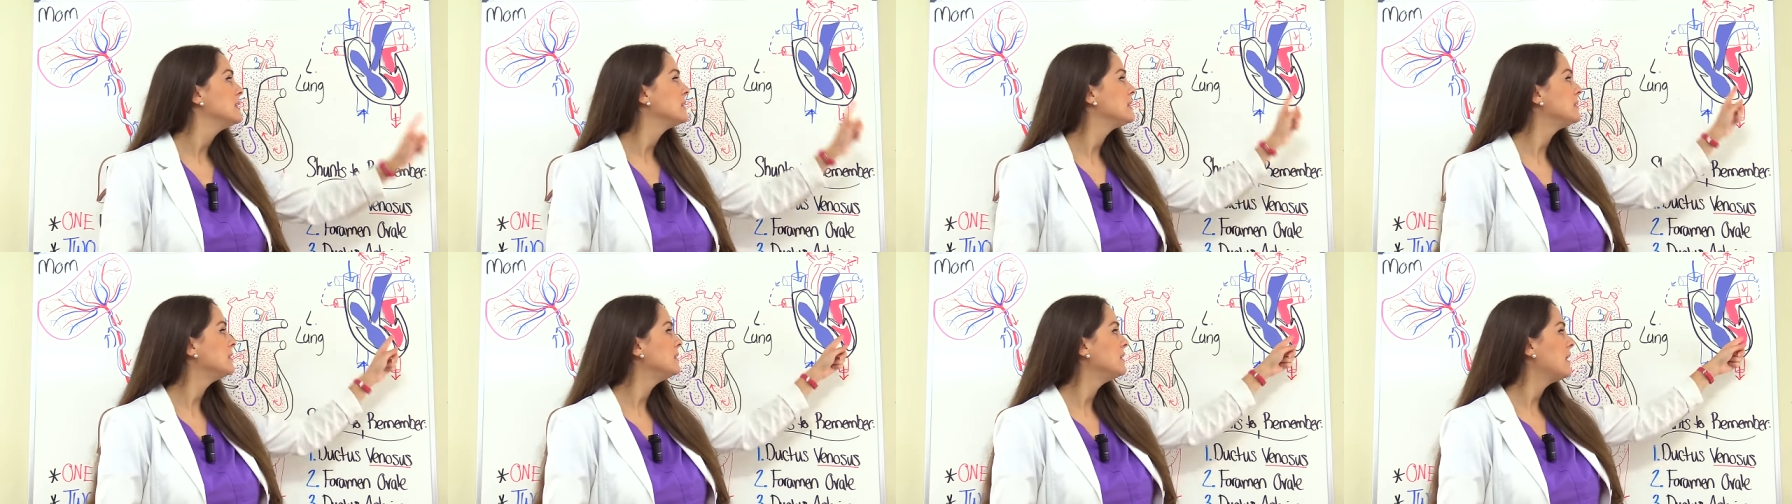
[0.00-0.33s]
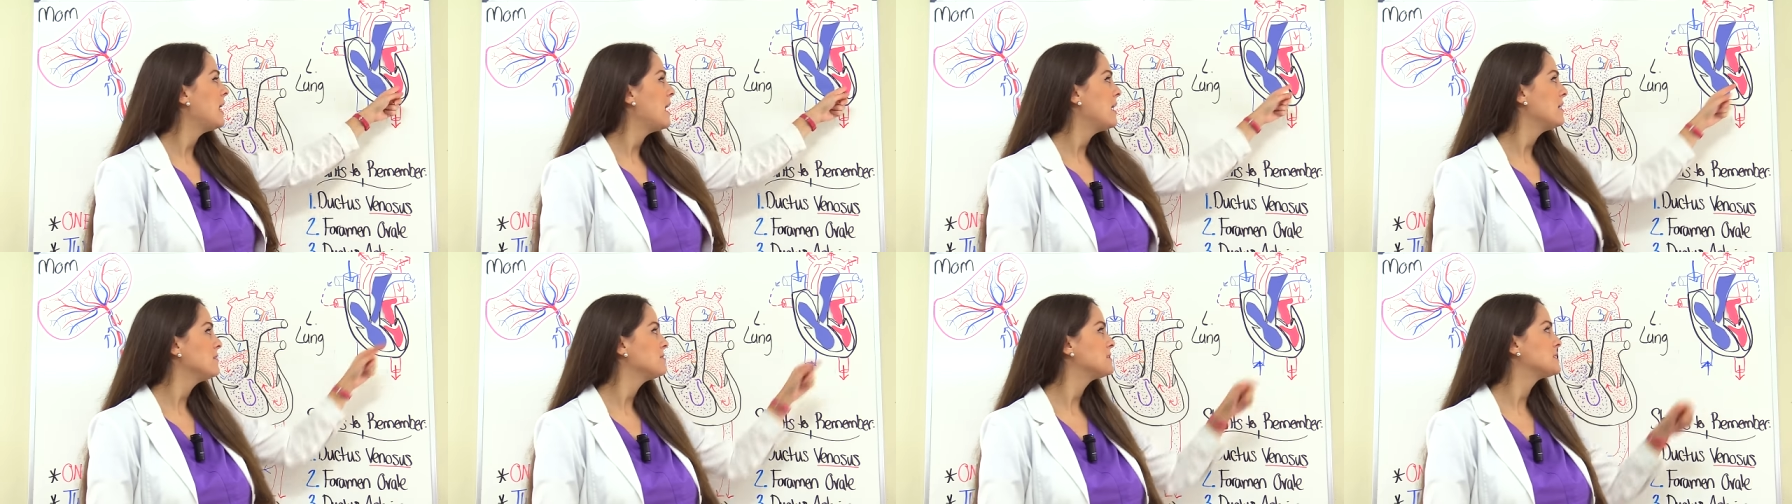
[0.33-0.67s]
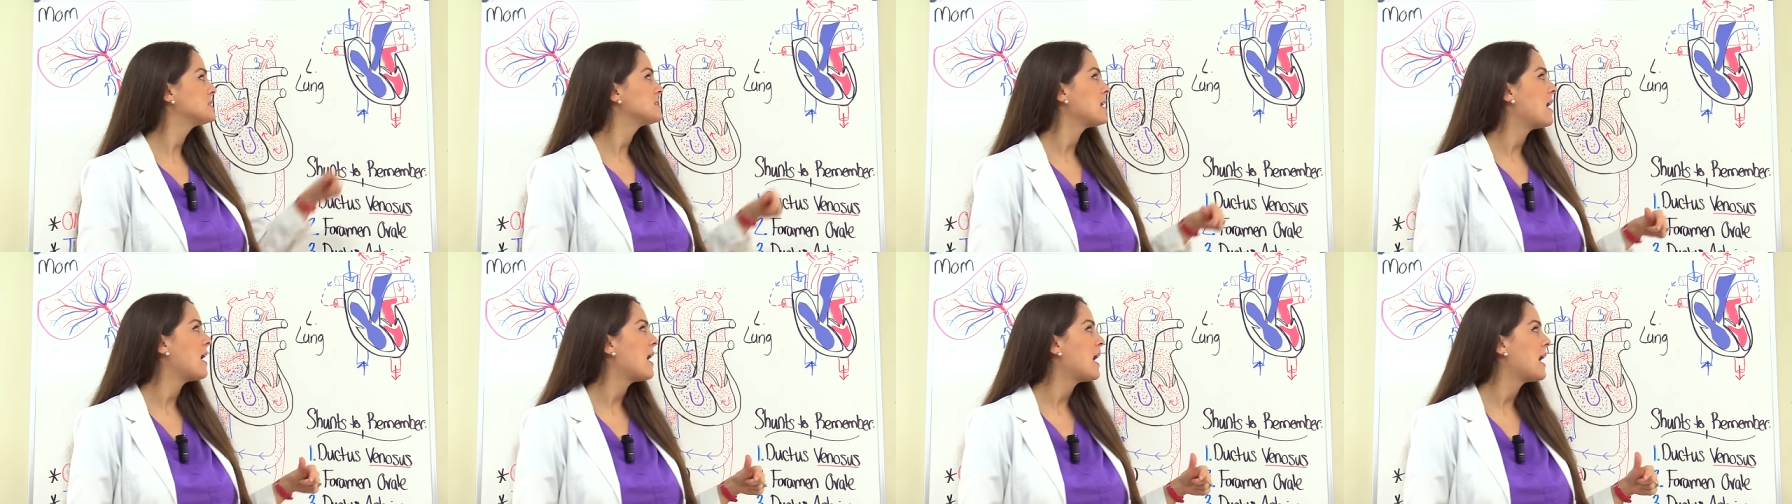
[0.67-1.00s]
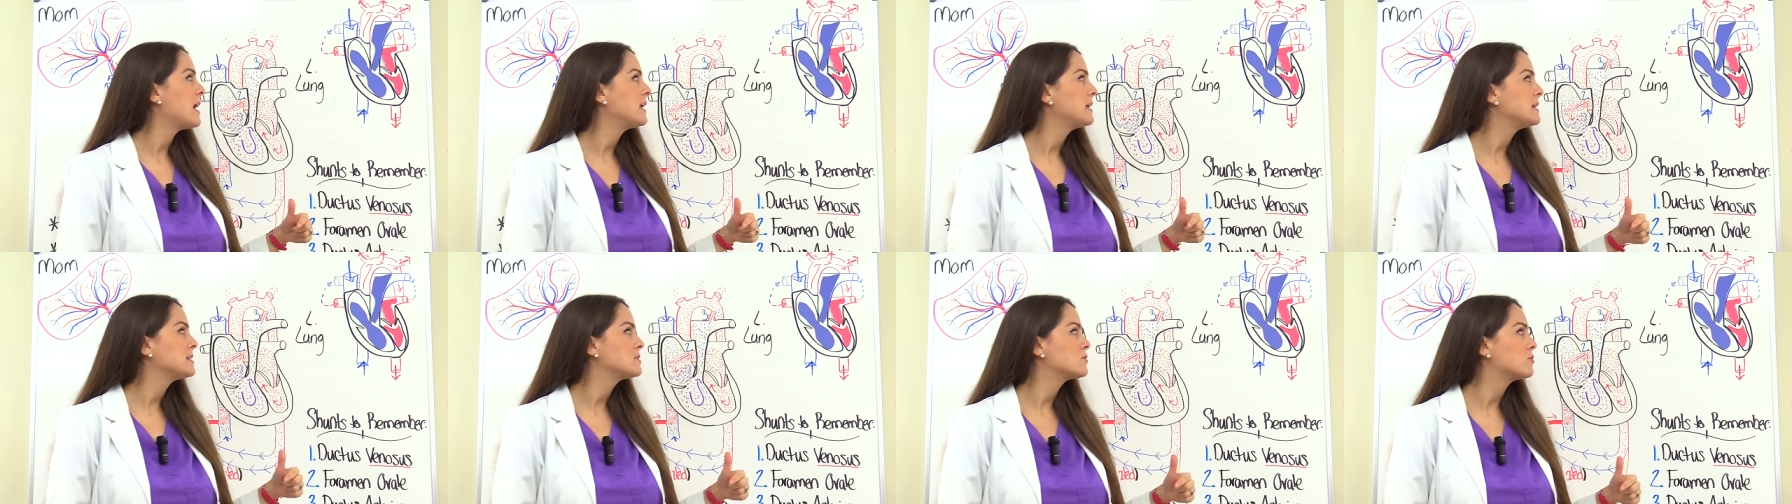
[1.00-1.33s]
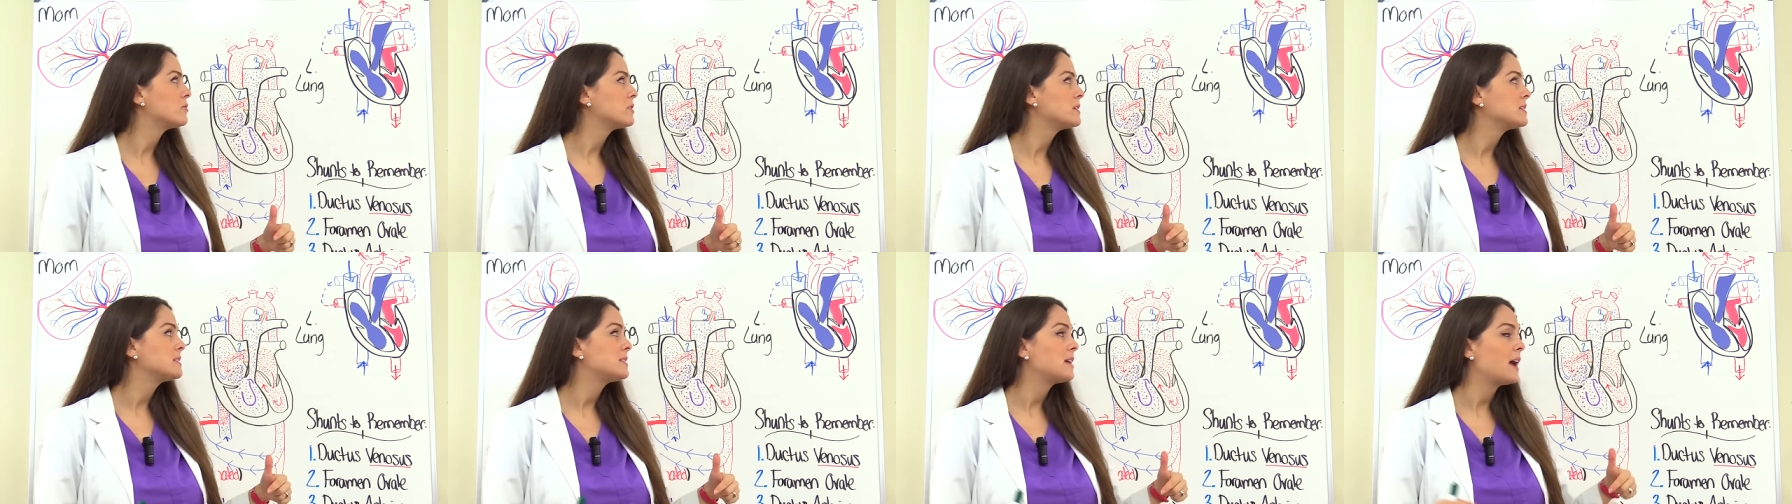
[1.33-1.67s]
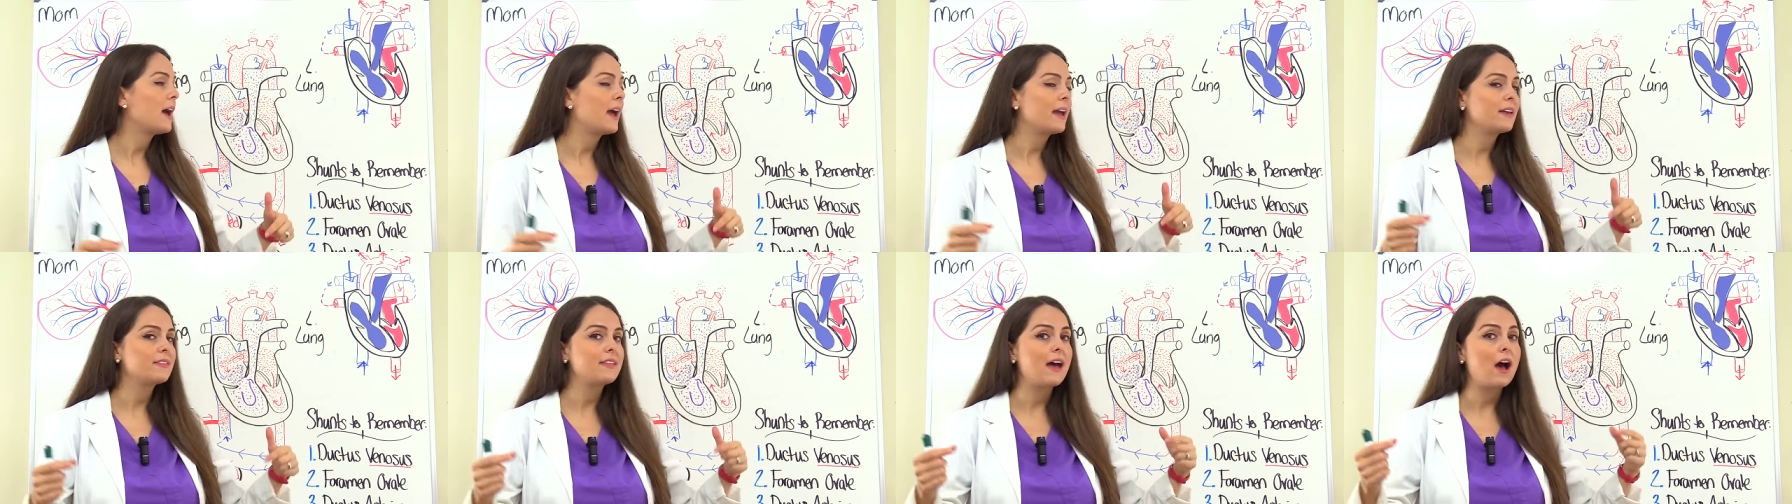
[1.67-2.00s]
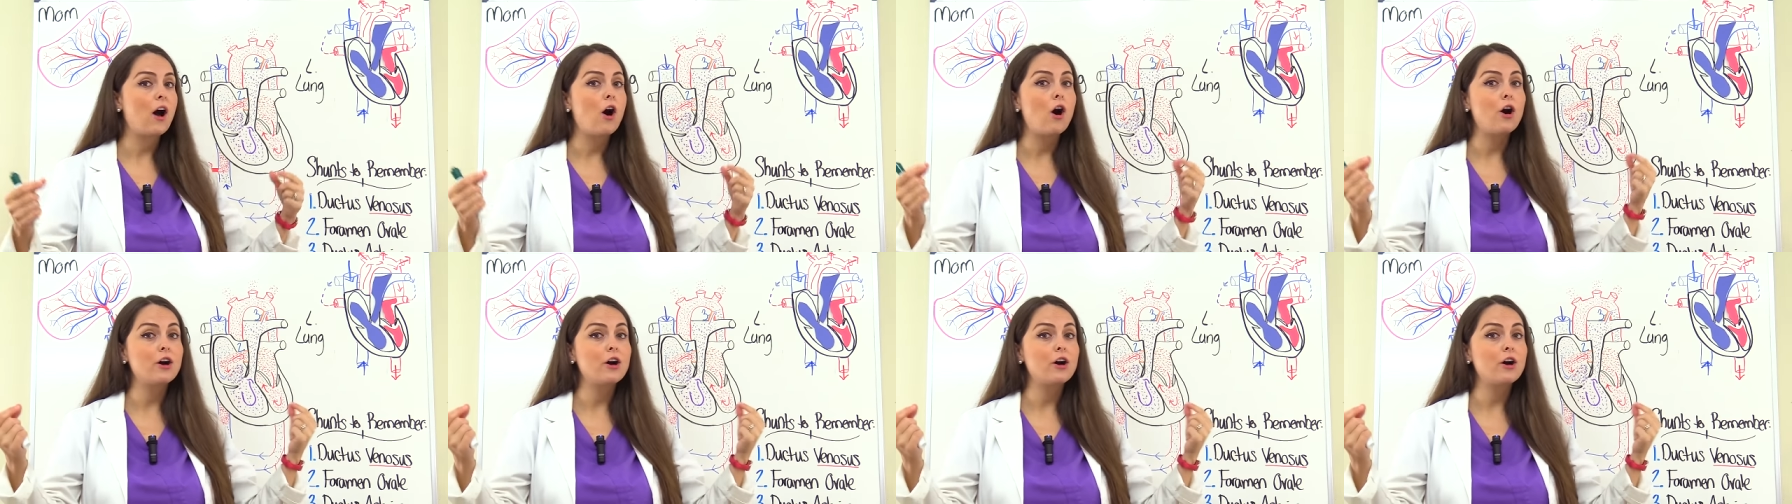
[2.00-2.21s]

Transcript: The left side is going to take that